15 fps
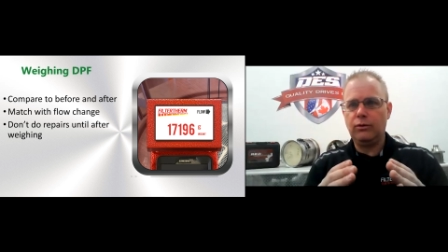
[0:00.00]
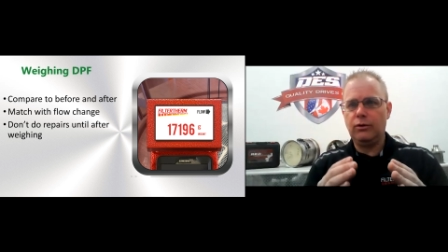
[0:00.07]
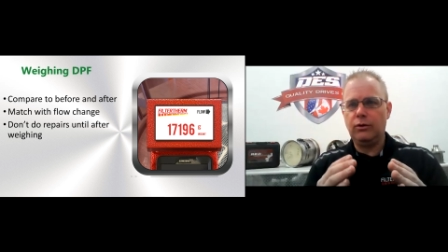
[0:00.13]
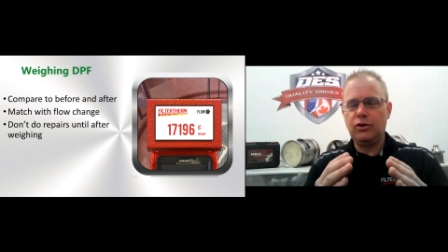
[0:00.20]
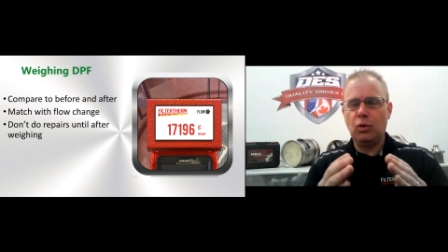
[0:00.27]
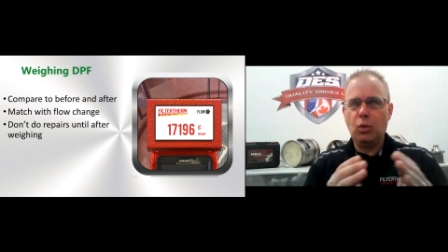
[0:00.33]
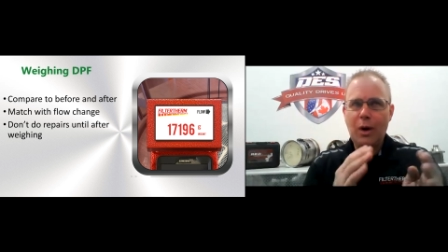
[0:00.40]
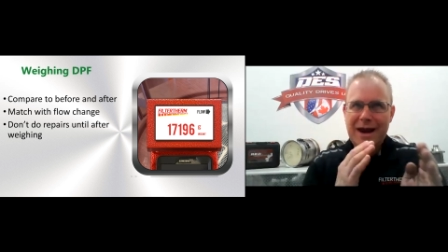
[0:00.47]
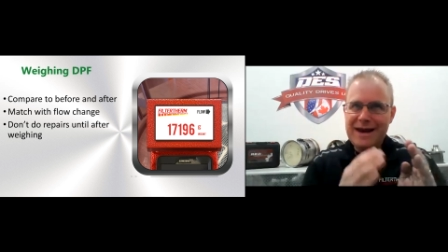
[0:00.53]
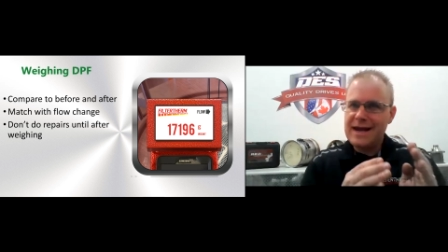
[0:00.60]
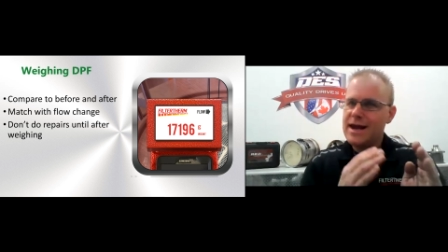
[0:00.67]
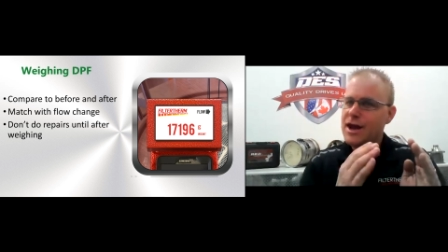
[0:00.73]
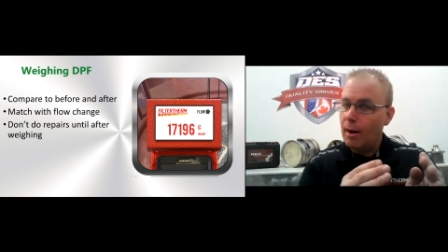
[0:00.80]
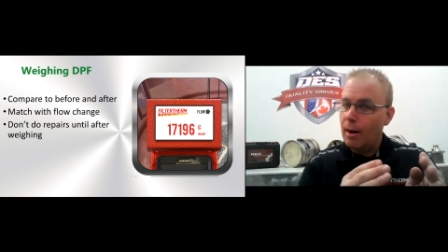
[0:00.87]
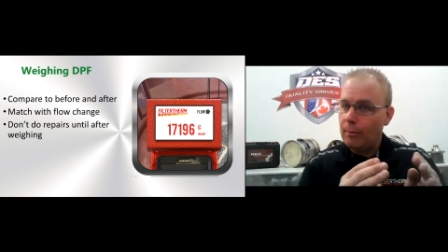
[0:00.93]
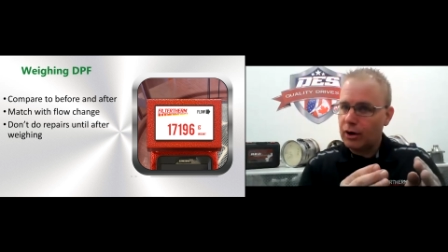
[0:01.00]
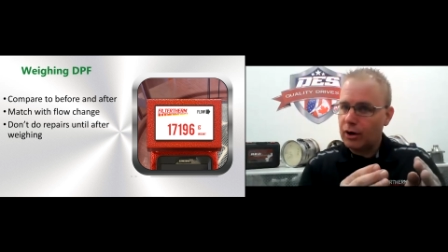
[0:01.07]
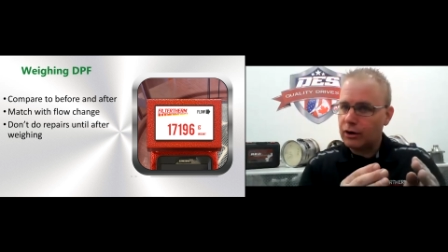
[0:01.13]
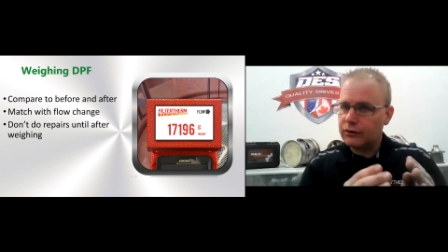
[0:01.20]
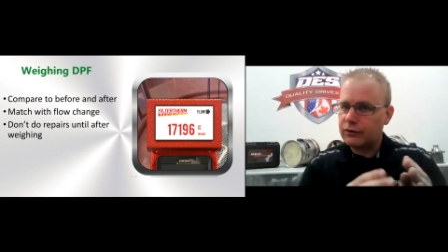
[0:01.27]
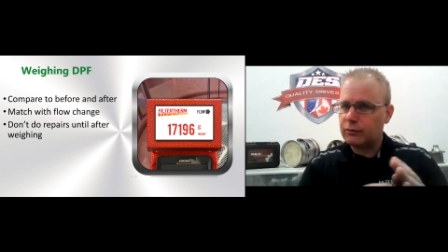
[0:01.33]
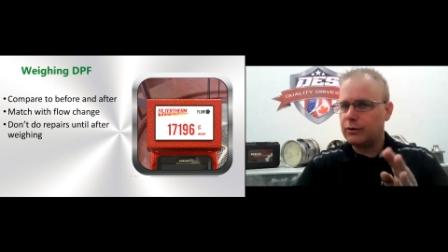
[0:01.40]
The weight
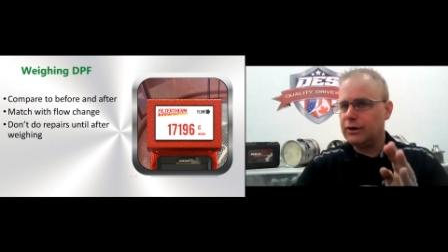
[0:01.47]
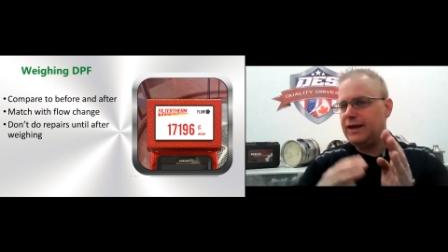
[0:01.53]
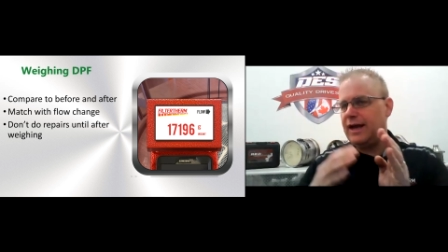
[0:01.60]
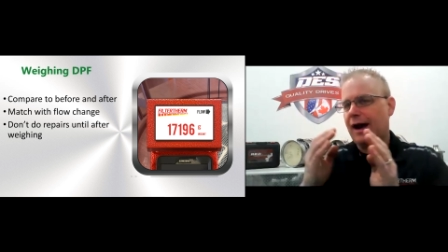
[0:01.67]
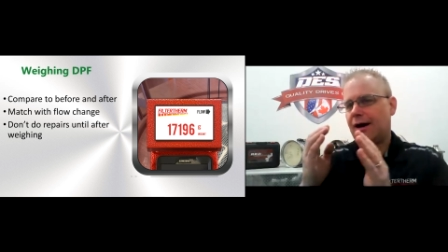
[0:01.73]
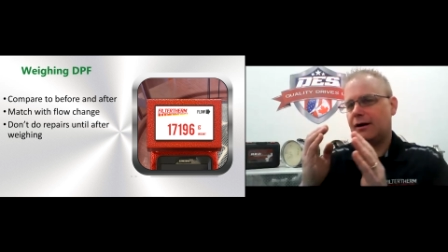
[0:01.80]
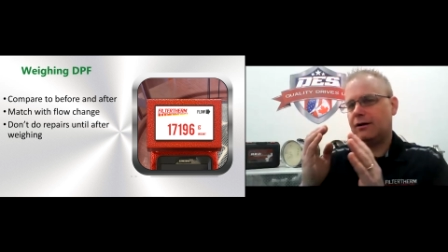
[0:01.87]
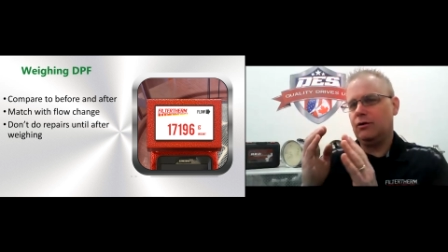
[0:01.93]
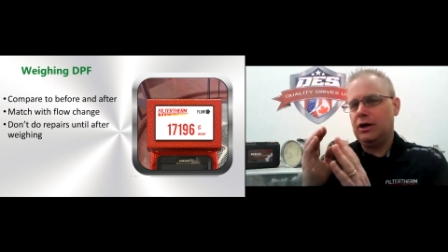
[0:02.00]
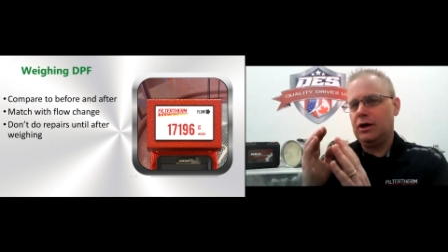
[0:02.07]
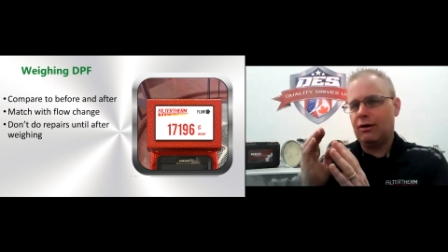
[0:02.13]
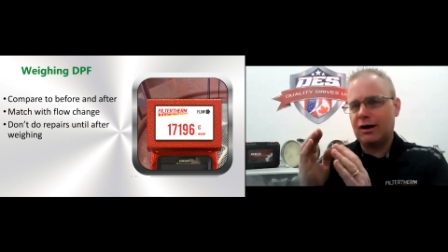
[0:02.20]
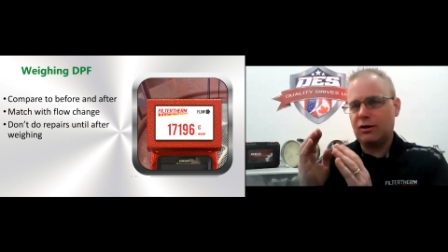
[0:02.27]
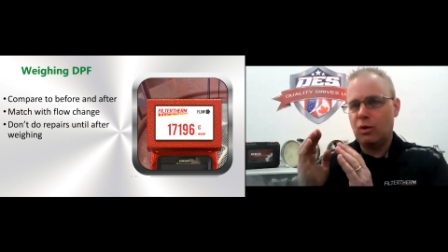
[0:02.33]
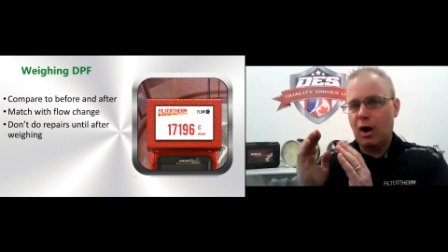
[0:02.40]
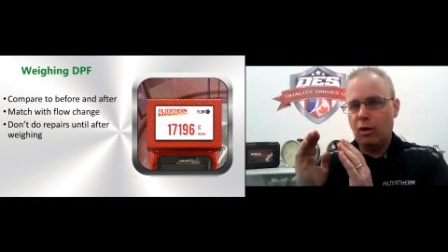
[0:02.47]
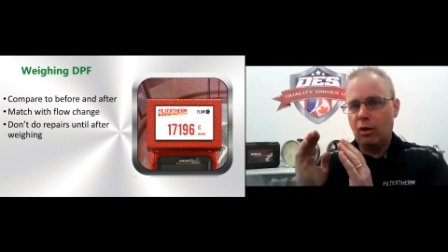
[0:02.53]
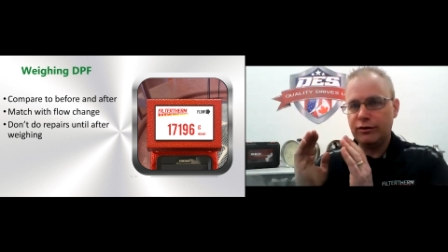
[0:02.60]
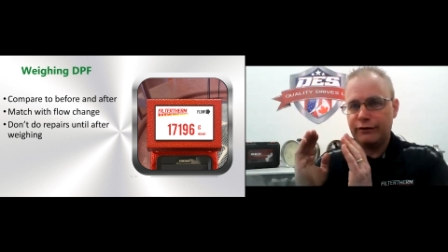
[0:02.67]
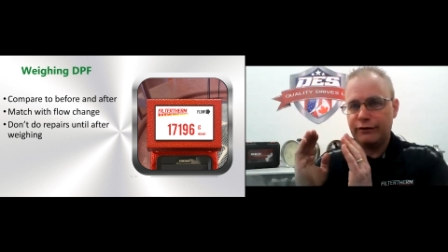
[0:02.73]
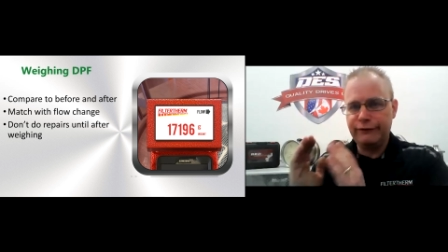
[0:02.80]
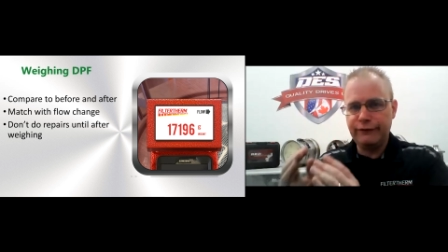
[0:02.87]
numbers really interact well with
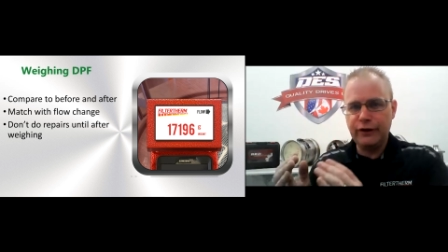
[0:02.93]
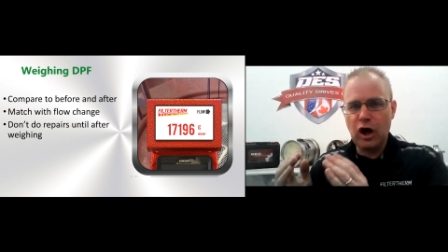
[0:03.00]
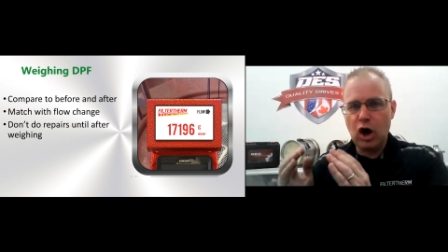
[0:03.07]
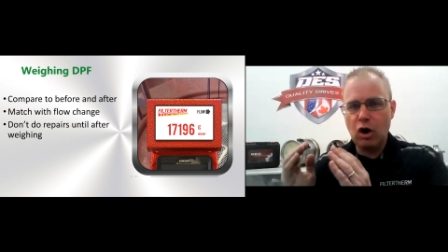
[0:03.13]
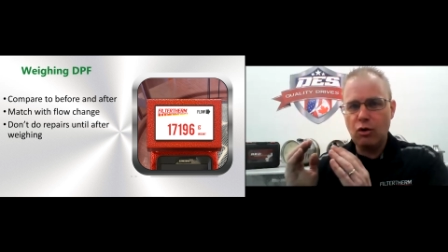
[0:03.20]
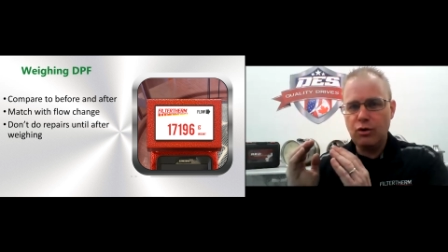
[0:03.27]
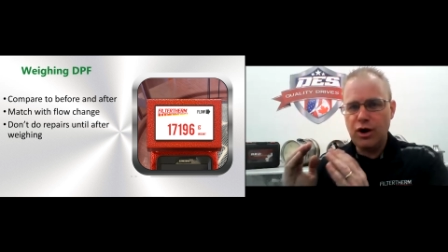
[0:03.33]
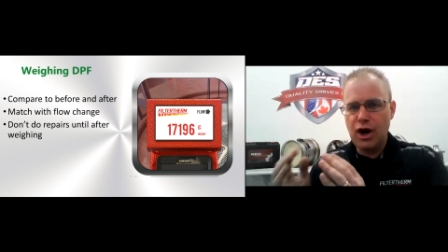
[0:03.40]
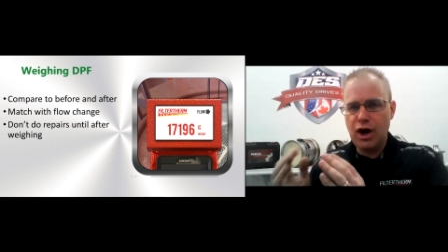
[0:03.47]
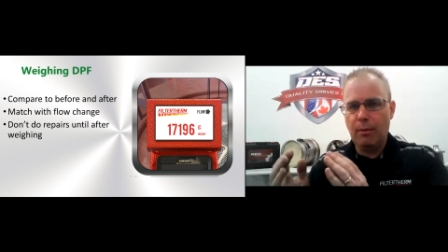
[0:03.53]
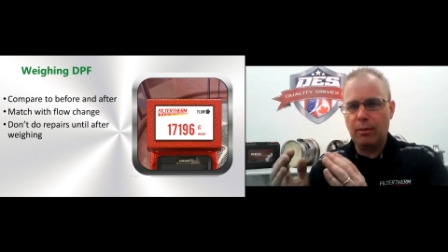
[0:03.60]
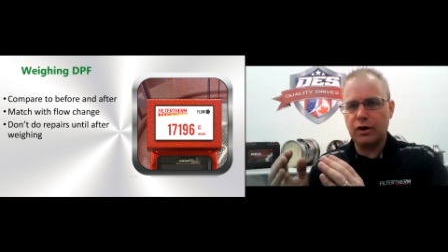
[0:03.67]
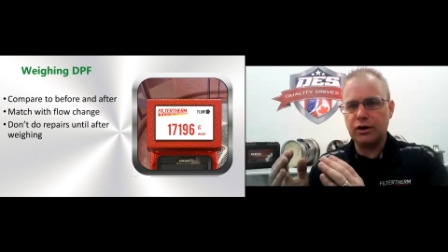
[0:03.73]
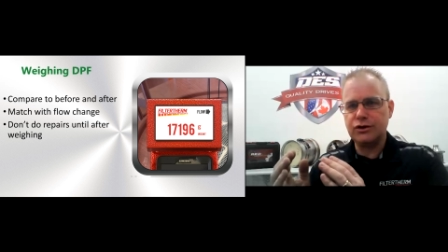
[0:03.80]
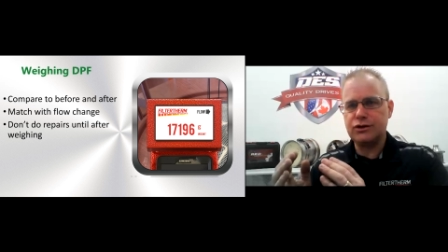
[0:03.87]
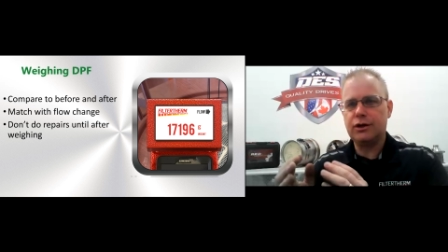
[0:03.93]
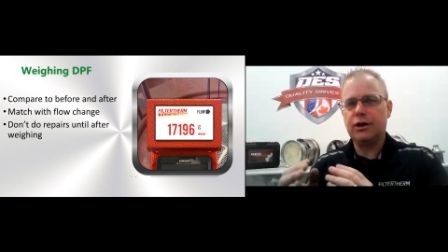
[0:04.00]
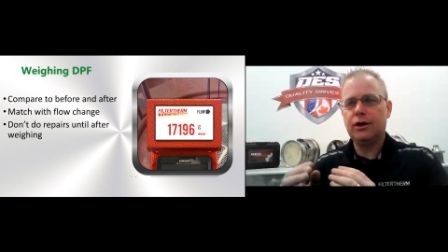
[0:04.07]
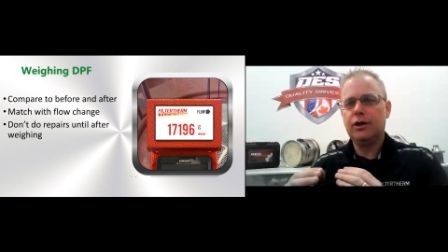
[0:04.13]
the flow numbers.